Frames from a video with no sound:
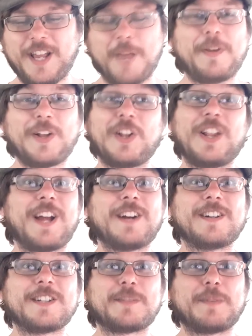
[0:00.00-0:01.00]
it'd be
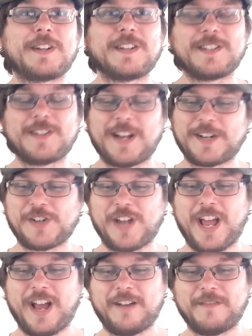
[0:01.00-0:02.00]
hilarious because you'd actually
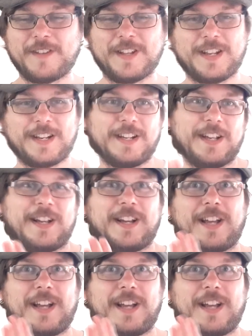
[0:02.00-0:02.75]
have like,